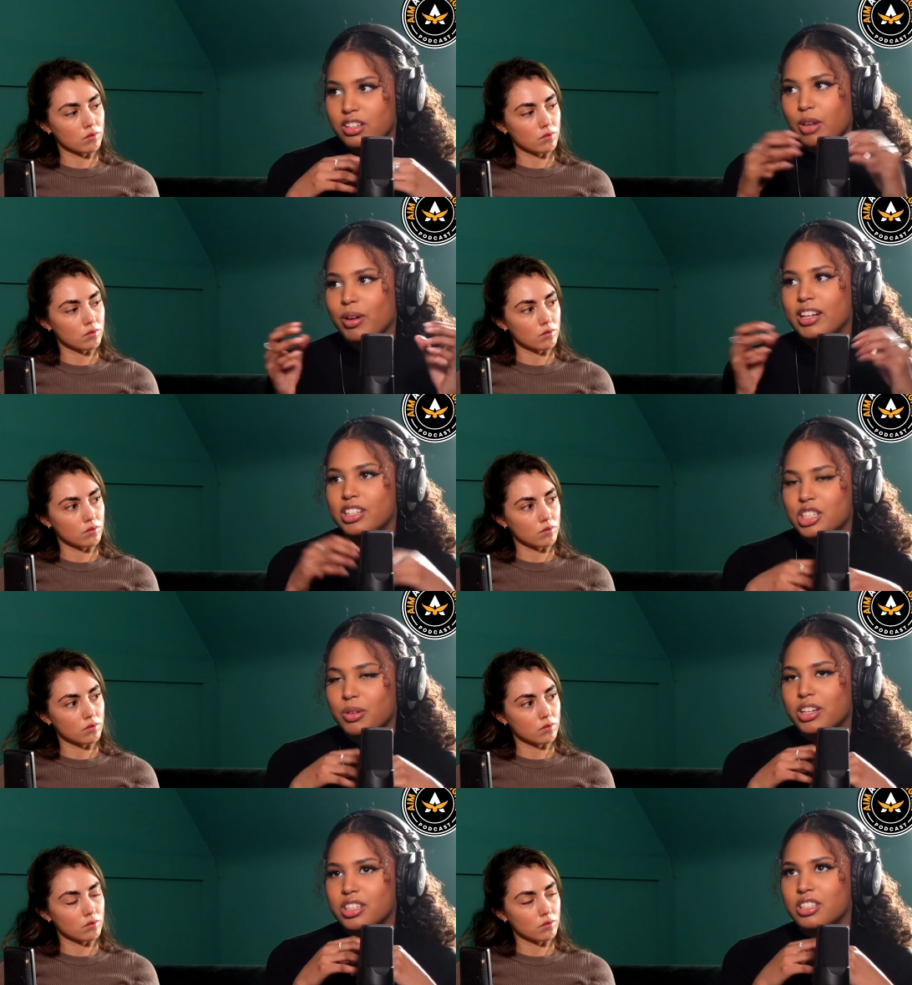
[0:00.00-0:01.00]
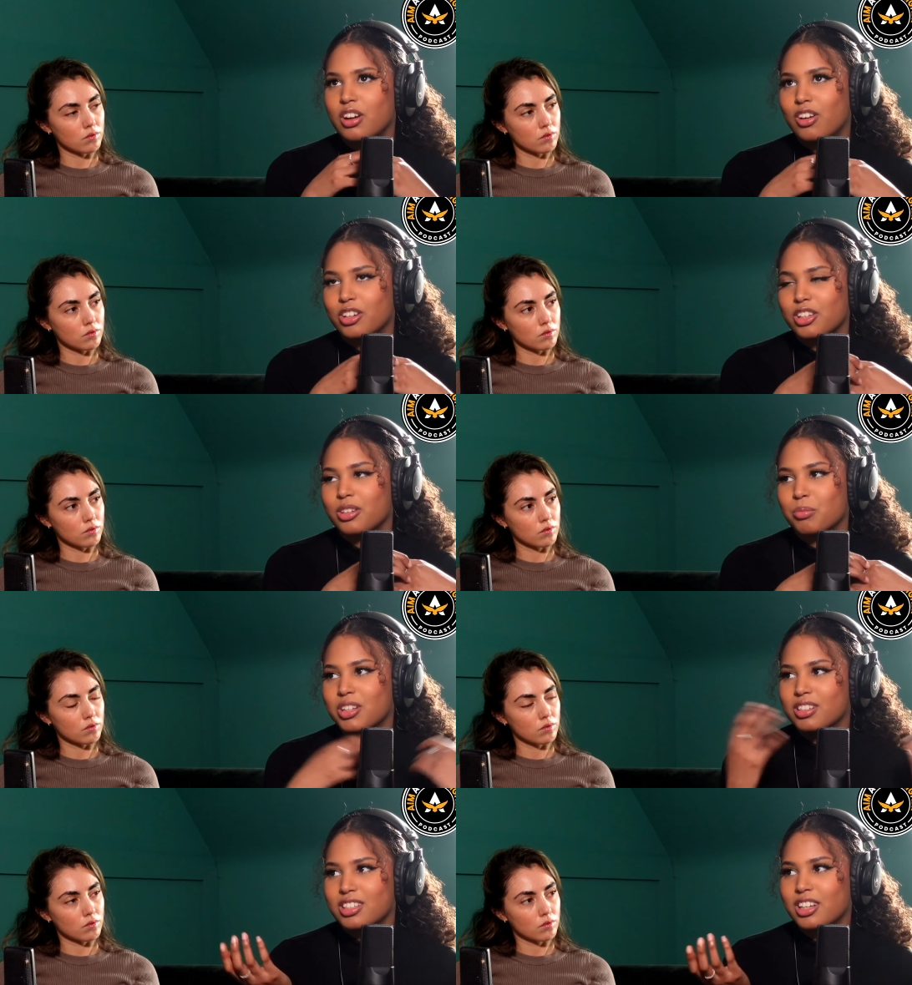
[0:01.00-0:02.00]
Speaker 1: they went into it just to argue
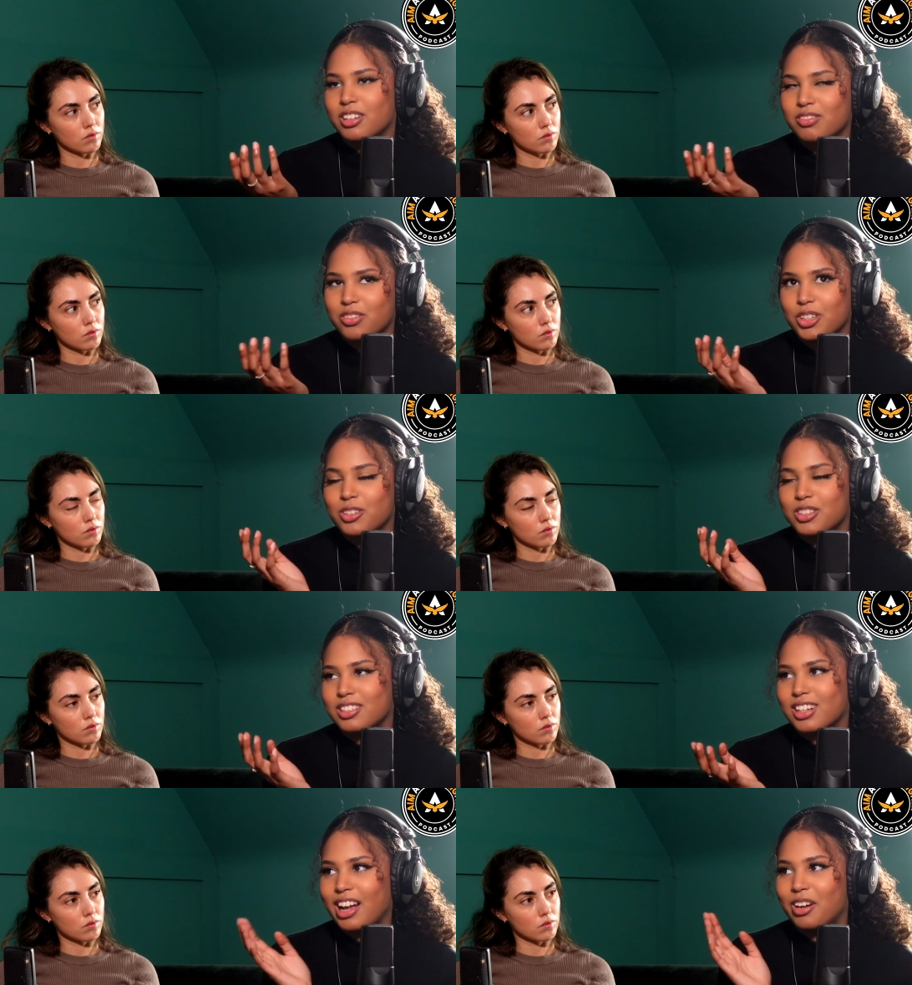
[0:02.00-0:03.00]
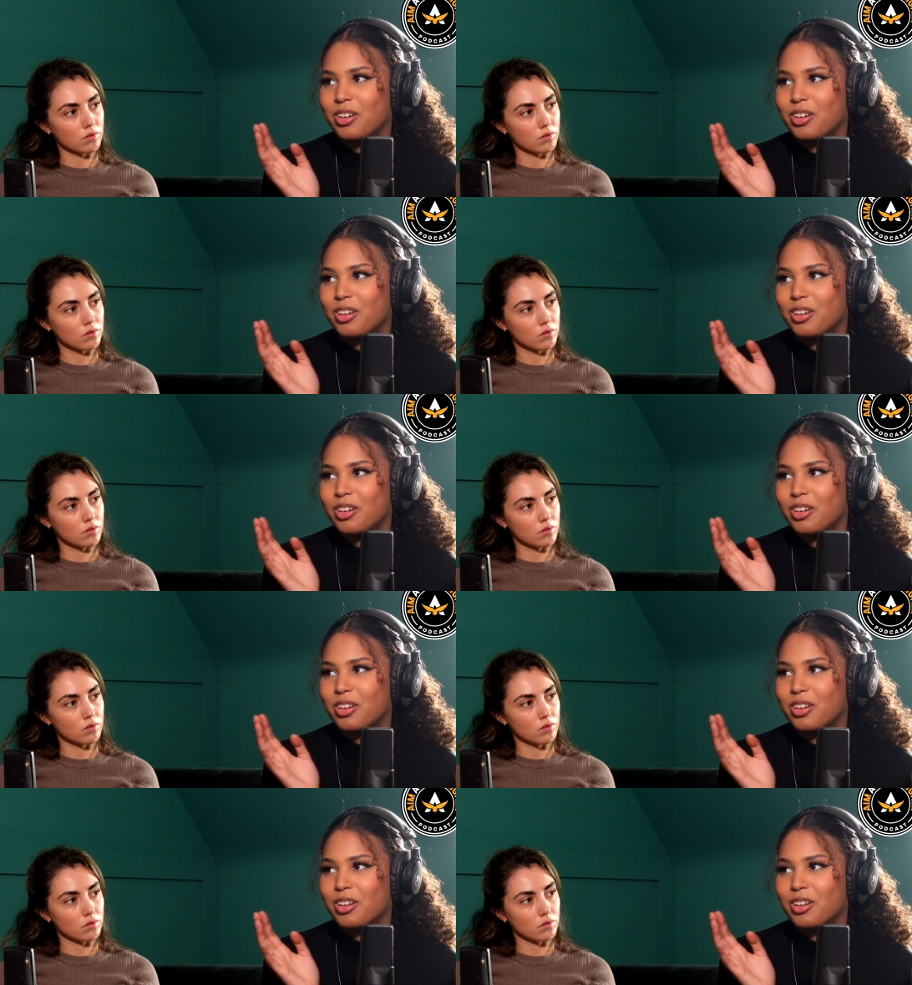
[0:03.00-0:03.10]
because you know views and clout.